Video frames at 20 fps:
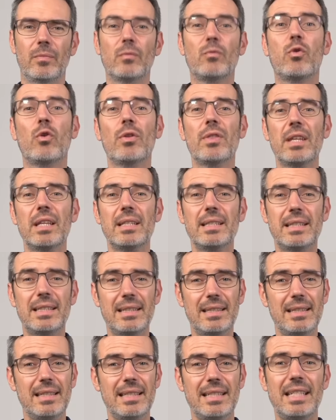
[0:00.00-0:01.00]
For the
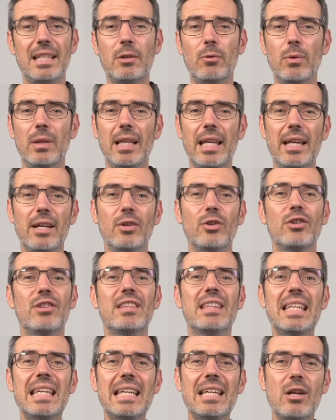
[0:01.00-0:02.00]
SQL layer,
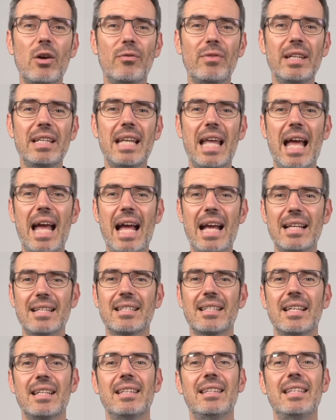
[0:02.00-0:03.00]
think of it
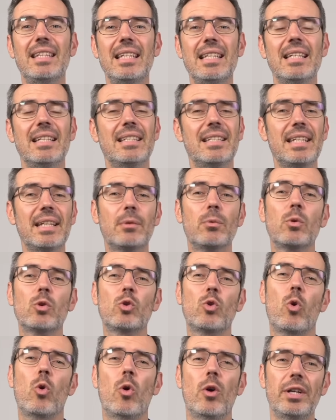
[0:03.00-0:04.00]
as the SQL
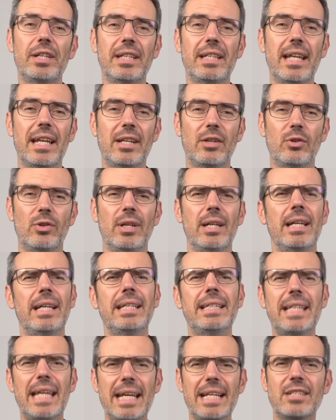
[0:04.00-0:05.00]
coordinator.
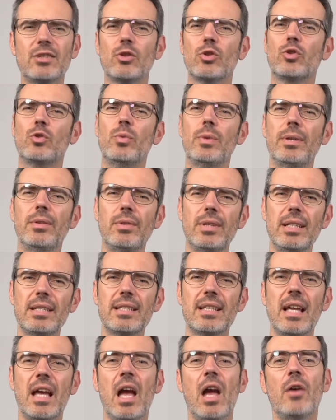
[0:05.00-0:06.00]
It takes your
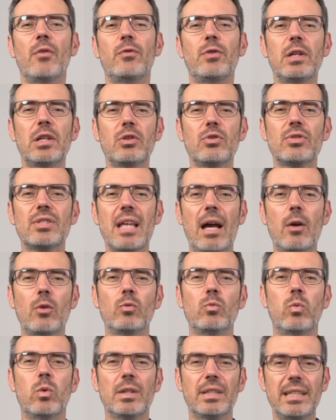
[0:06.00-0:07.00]
queries, figures
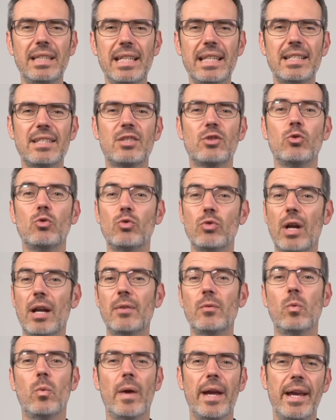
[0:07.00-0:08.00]
out what needs to
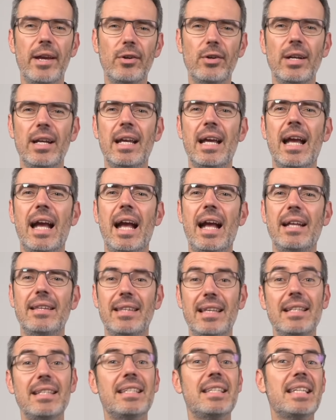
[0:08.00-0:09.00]
run where, and
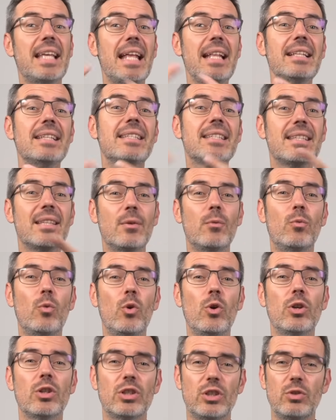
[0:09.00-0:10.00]
then sends the
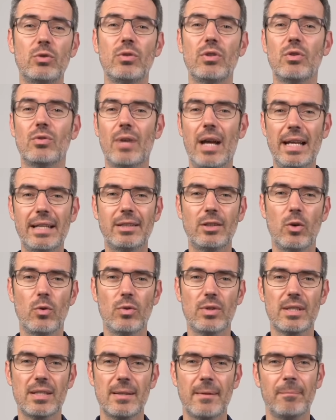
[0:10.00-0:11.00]
work to the right
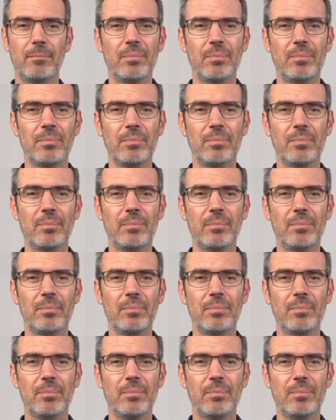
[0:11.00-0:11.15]
nodes.